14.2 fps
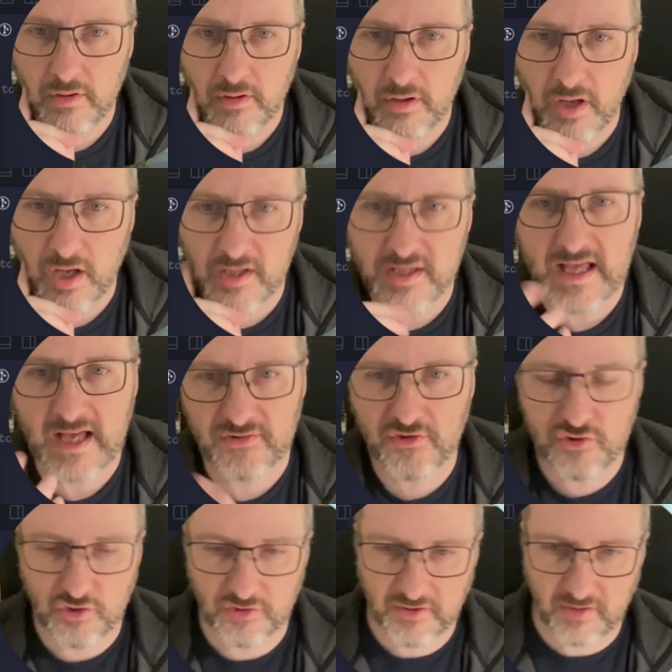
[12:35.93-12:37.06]
Yes, you
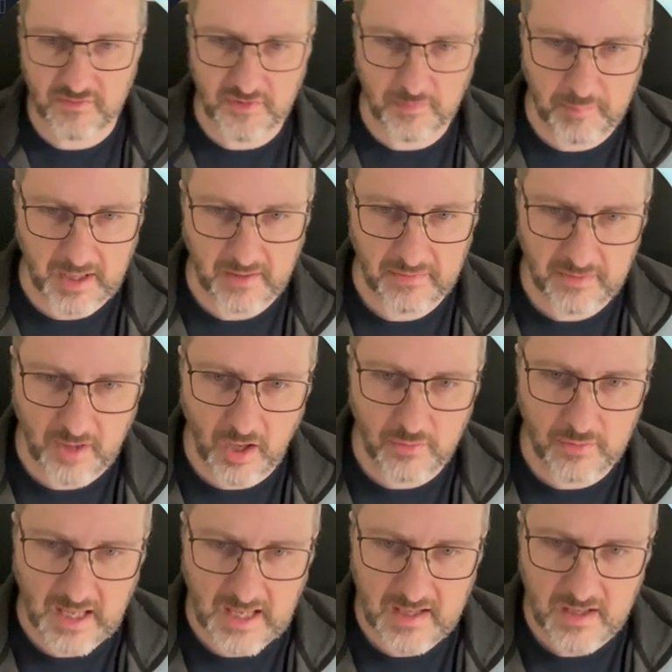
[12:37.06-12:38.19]
just give it a path.
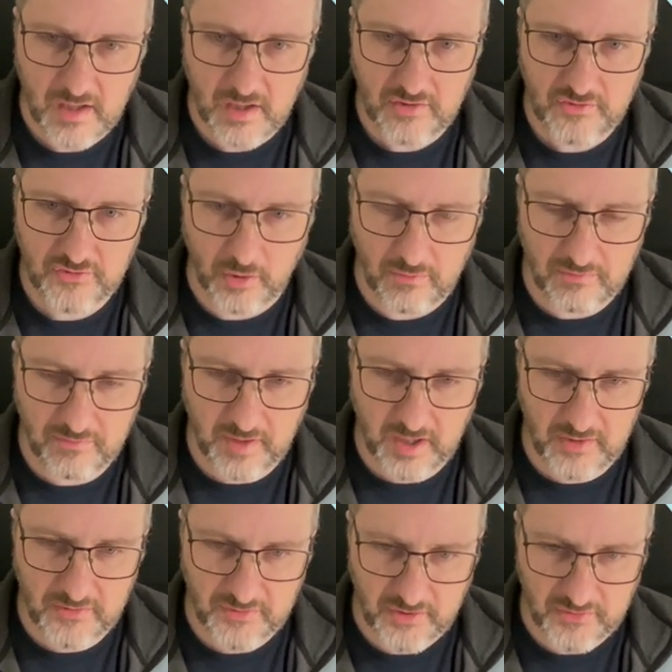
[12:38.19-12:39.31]
Okay, so file
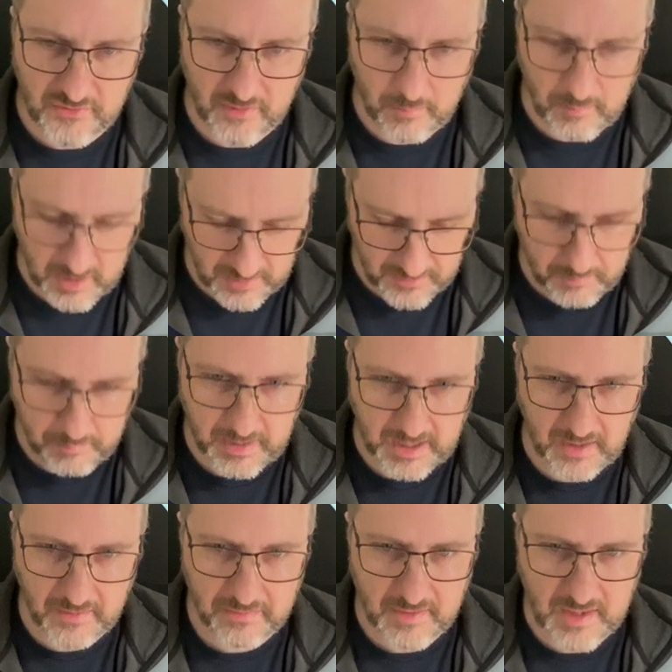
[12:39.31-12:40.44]
system, and the
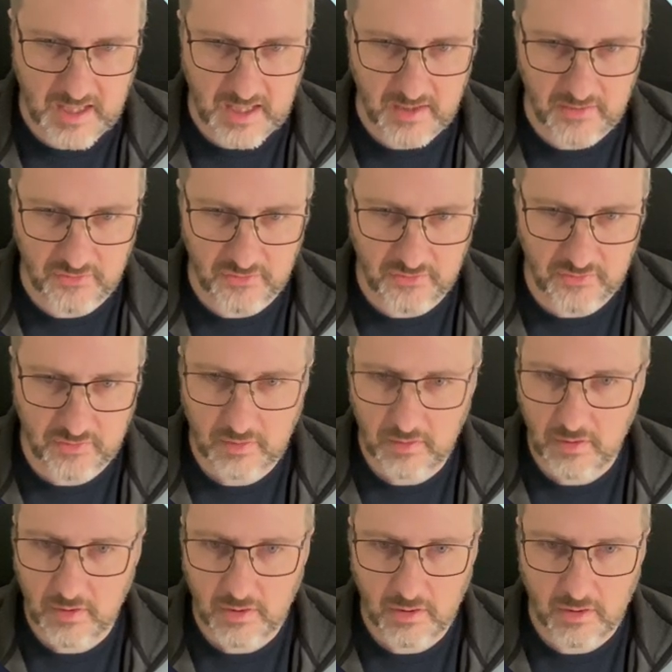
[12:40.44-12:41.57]
path is
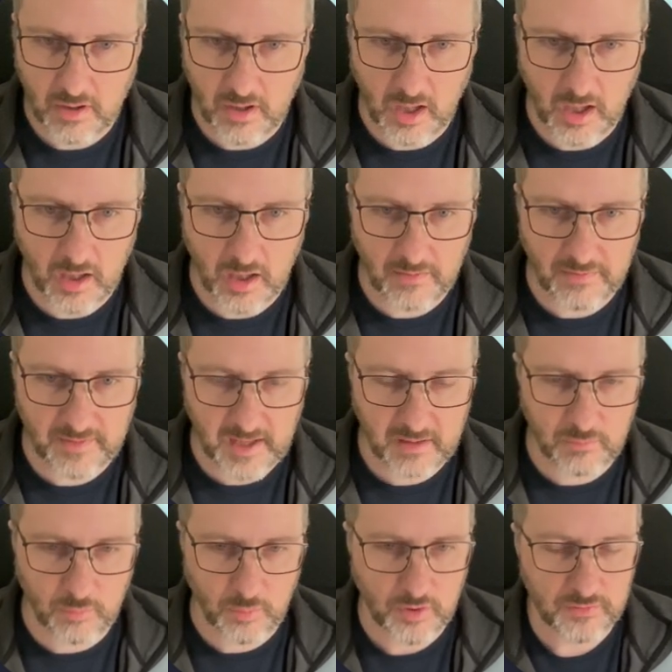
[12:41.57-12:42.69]
that
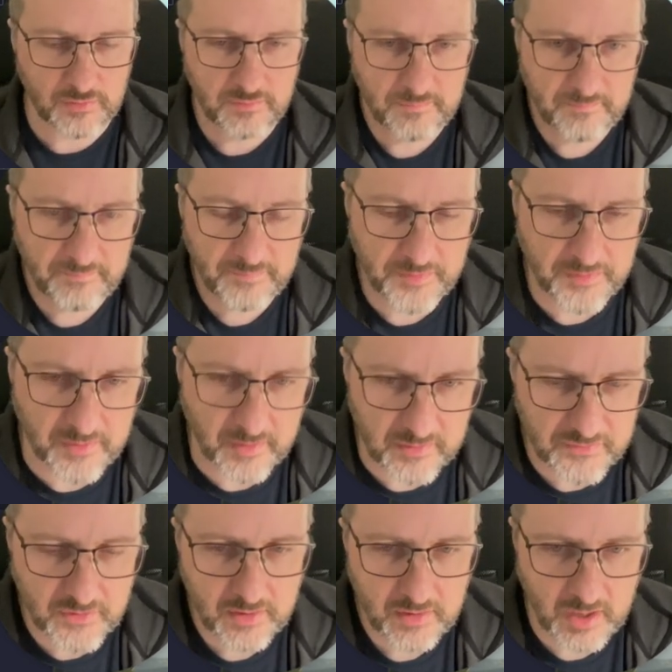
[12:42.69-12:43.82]
one that
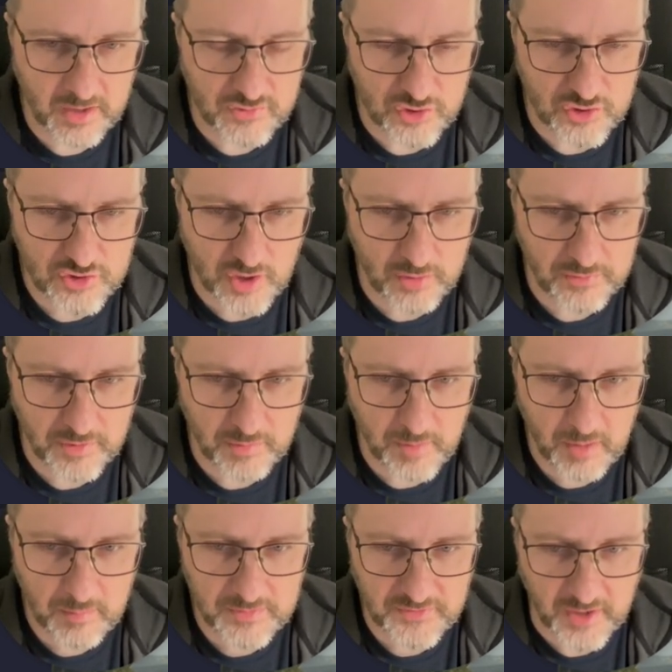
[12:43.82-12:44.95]
I just showed you a
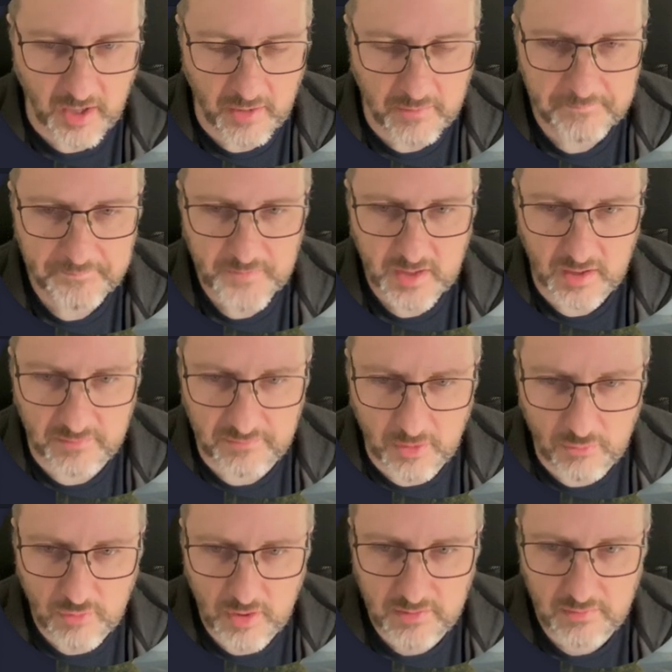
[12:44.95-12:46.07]
moment ago. And if I
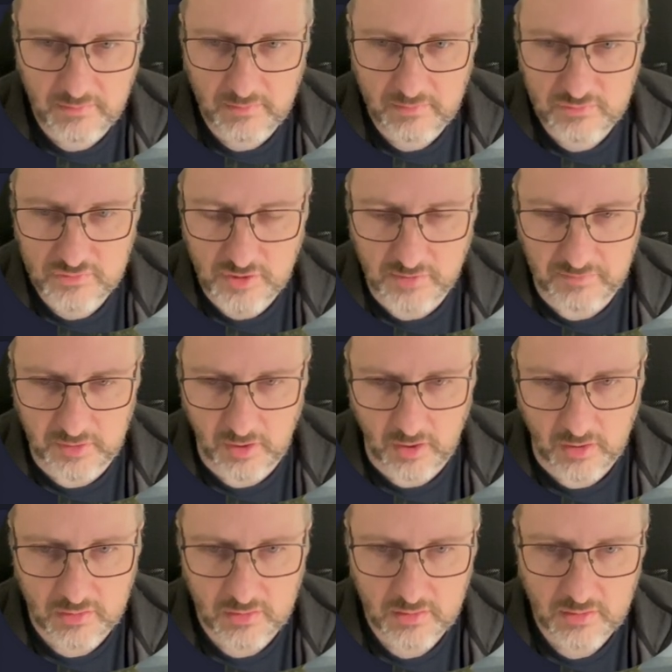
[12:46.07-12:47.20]
run trufflehog
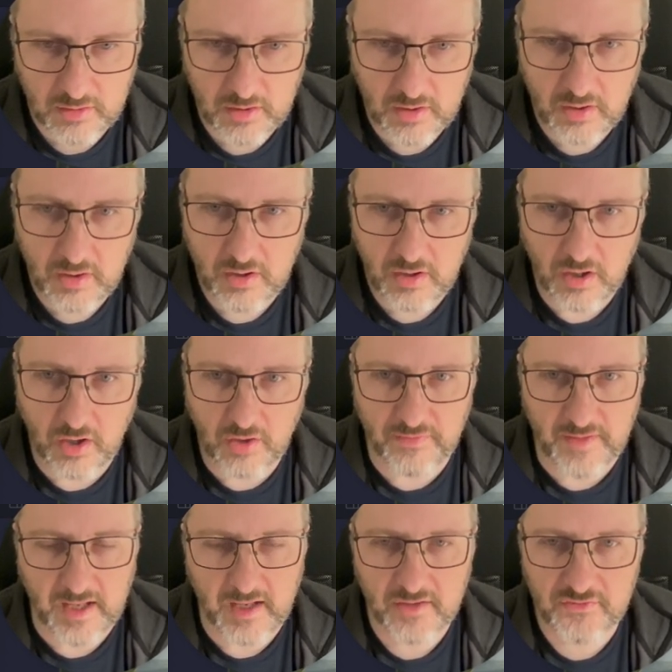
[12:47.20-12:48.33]
on
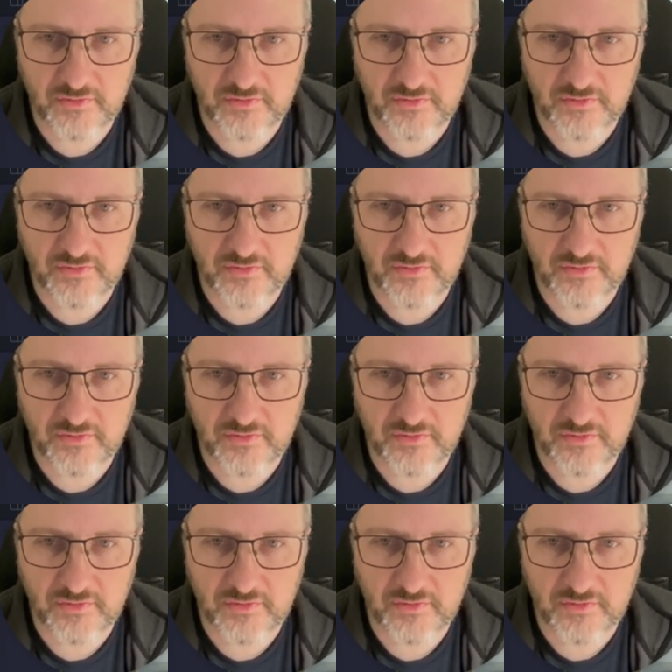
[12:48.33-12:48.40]
that,